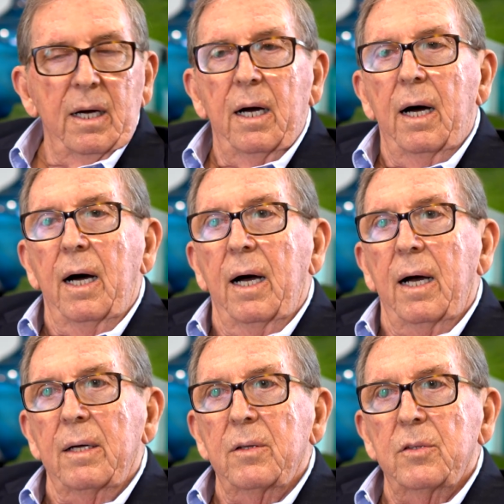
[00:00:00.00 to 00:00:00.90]

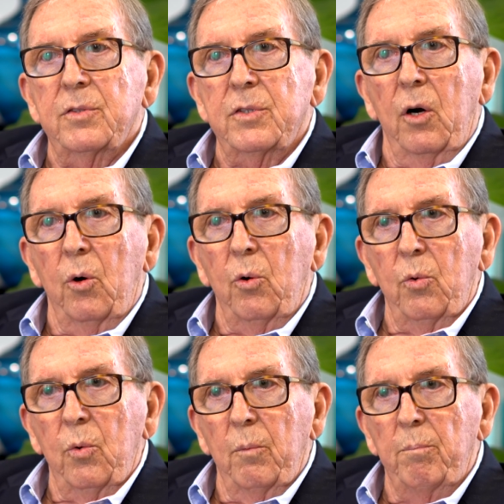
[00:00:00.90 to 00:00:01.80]

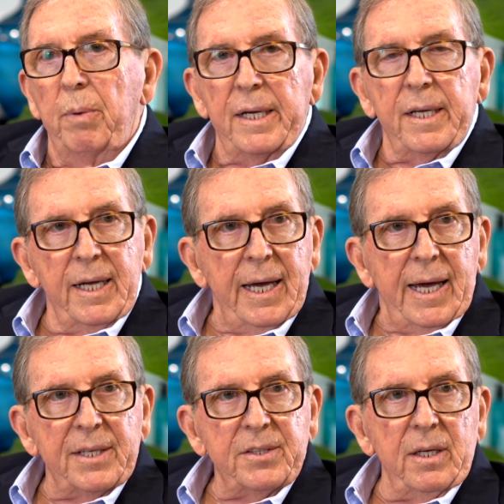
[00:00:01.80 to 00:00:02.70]
But
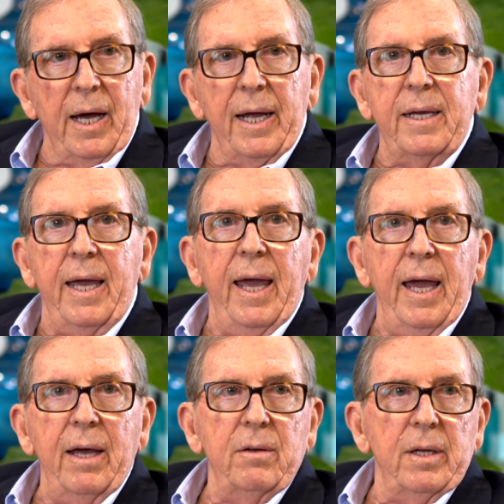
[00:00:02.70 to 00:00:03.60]
yet I
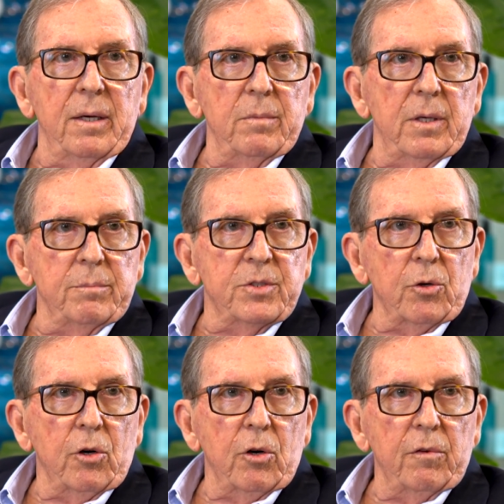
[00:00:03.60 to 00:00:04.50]
can
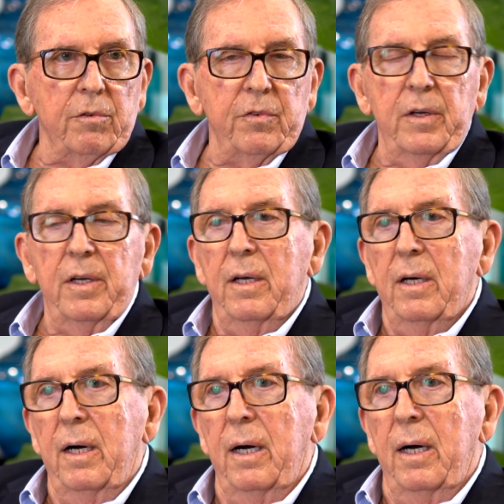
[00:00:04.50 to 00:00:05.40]
observe
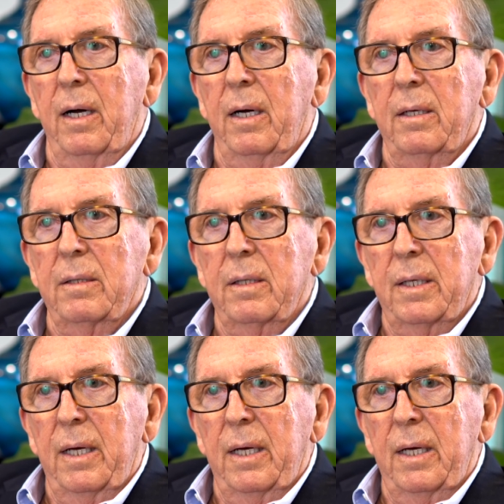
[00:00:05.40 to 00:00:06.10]
a